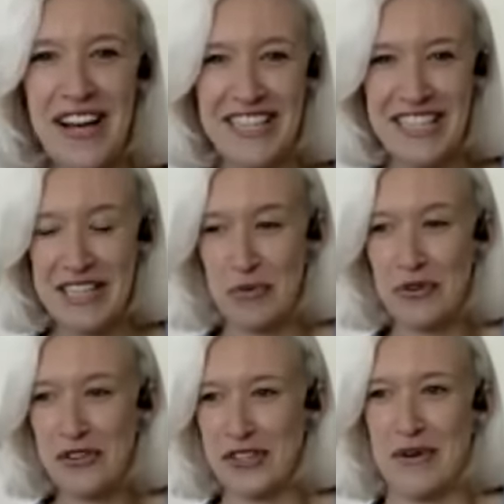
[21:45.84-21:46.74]
I just didn't
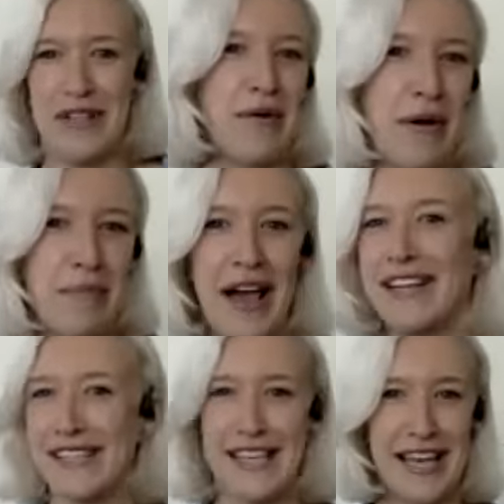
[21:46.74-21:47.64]
want to. And now I'm
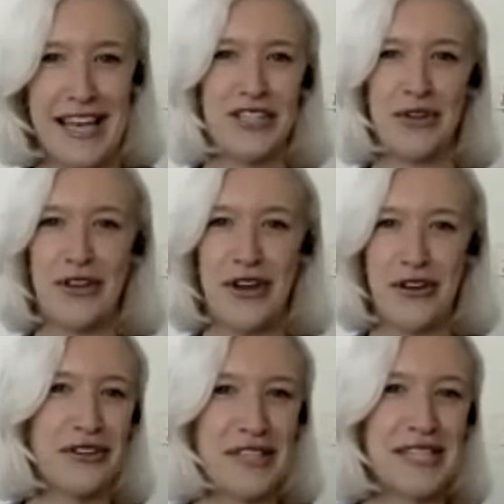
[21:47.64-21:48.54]
singing and doing
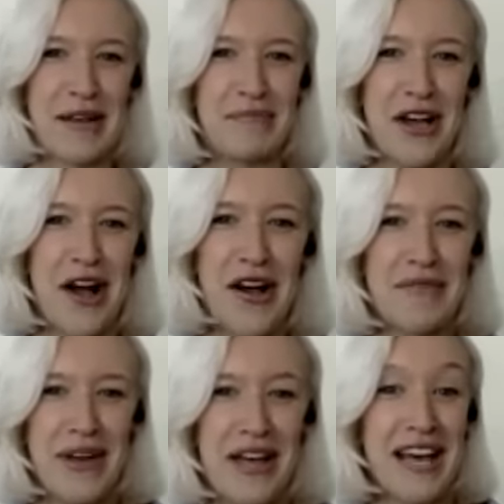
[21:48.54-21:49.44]
yoga at the same
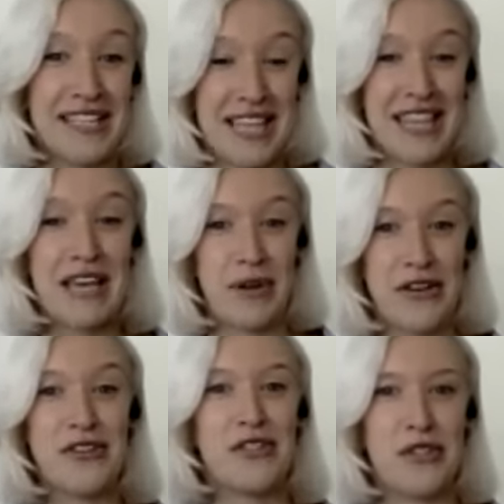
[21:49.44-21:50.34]
time. And that's, I think,
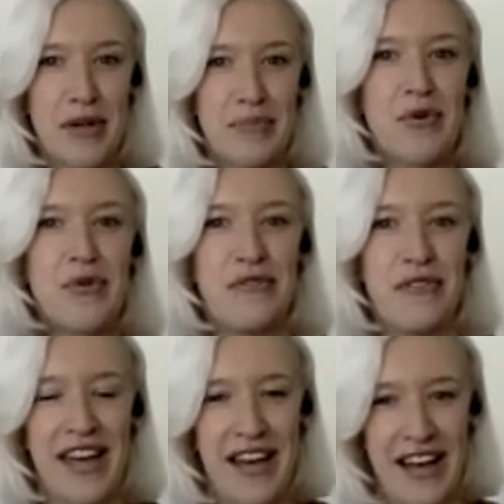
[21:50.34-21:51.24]
because doing more of
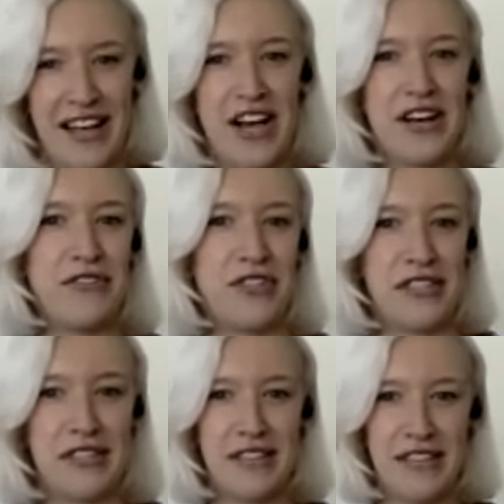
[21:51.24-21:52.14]
it, I kind of just
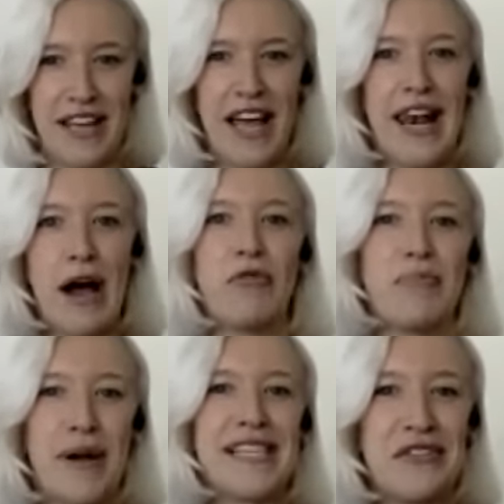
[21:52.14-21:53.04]
allowed
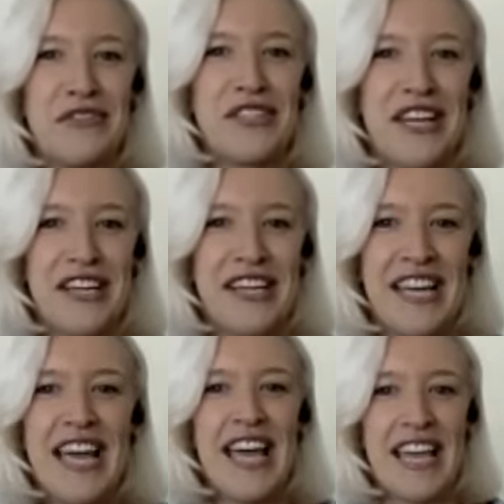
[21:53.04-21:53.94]
myself to
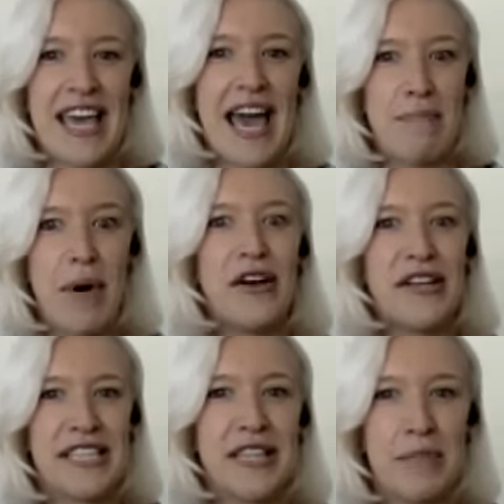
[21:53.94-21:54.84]
get
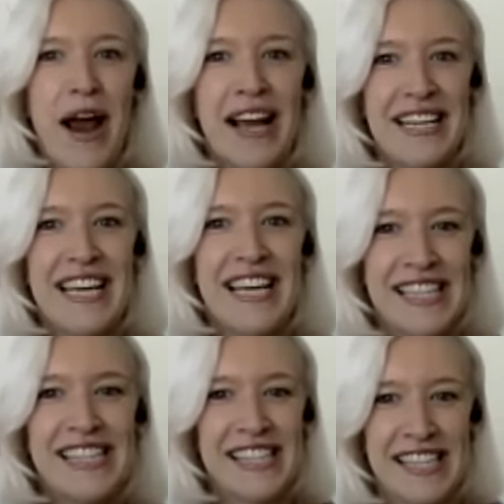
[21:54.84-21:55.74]
immersed in the
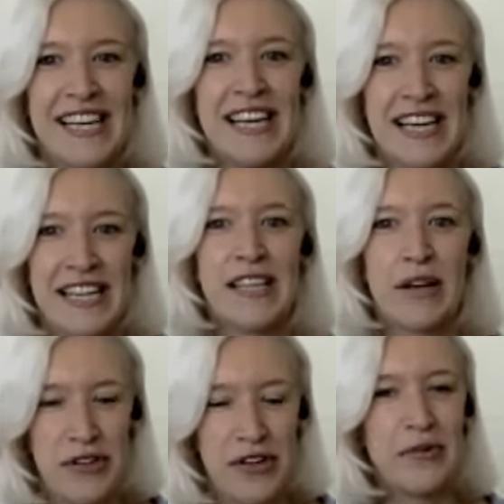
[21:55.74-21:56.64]
practice. Mm-hmm.
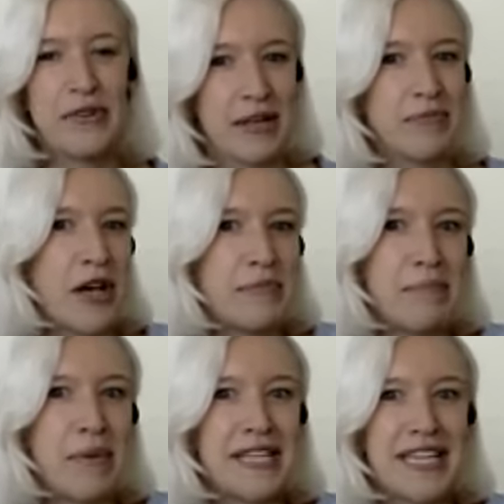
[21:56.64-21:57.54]
So, sometimes it
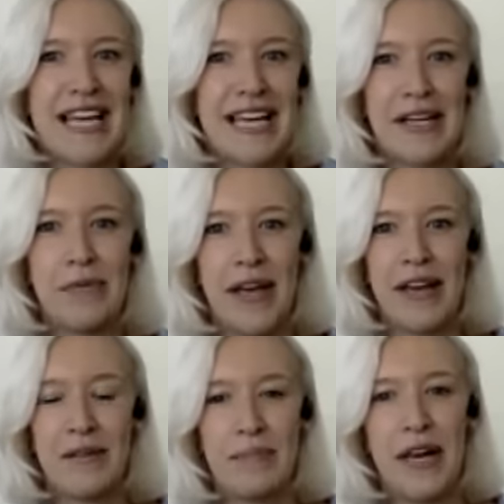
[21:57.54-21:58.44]
might take a little bit
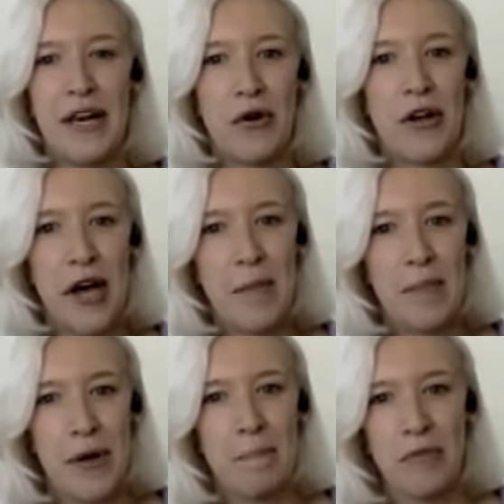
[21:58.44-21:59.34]
longer,
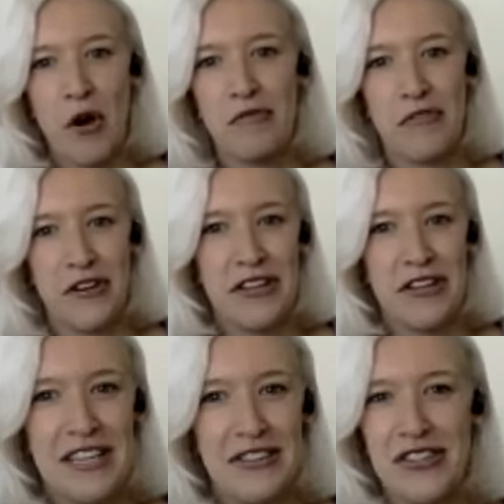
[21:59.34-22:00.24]
but often
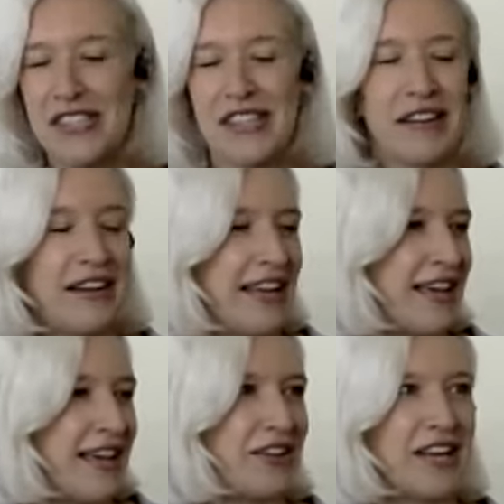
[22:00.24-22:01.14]
just
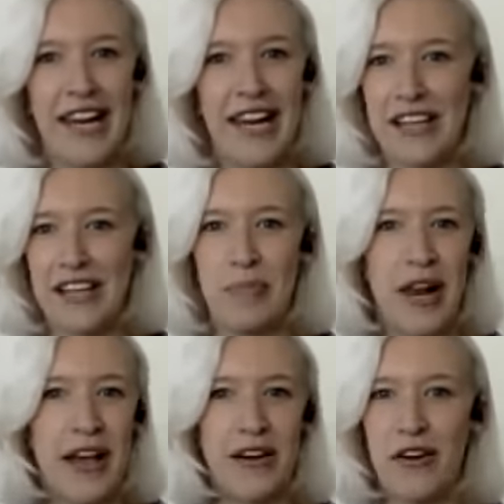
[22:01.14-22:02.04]
it'll click and you'll be
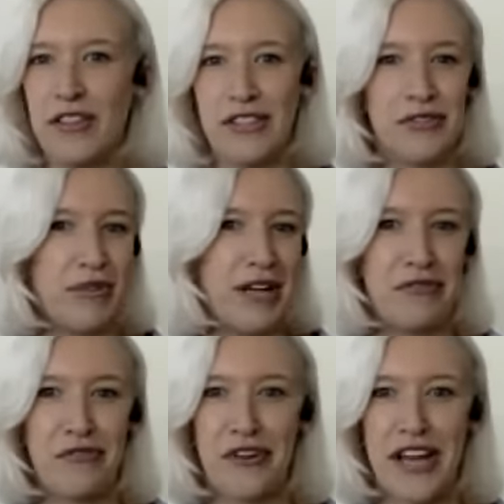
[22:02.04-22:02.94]
like, oh, this is really
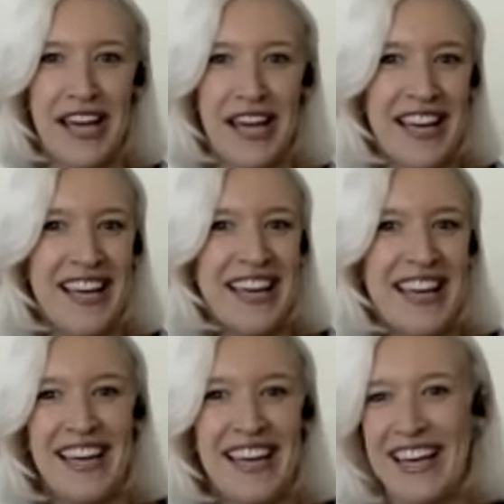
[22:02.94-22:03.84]
freeing.
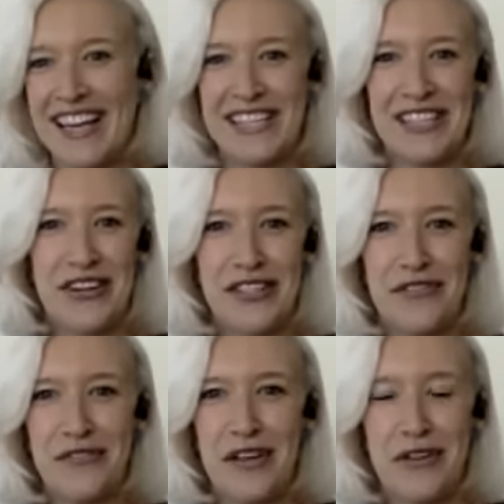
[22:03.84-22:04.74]
And it starts to
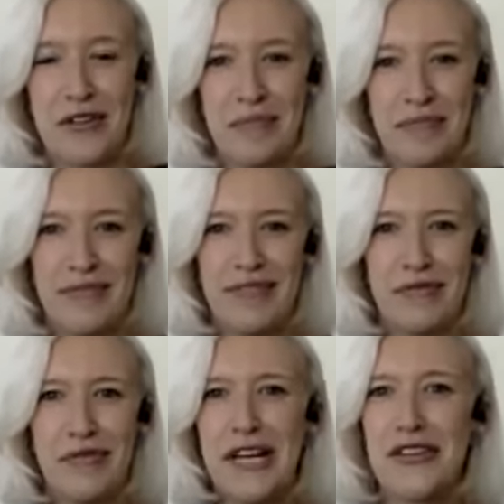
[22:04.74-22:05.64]
feel
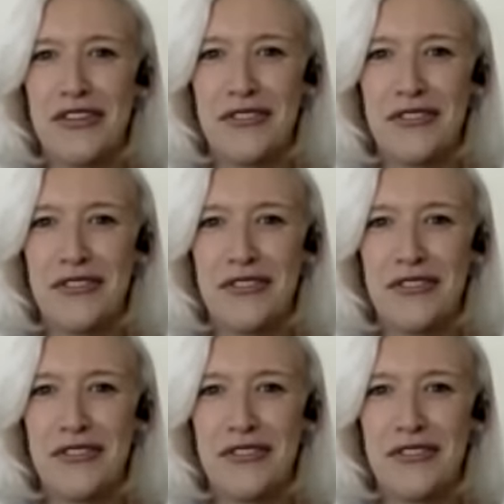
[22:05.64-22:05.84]
really good.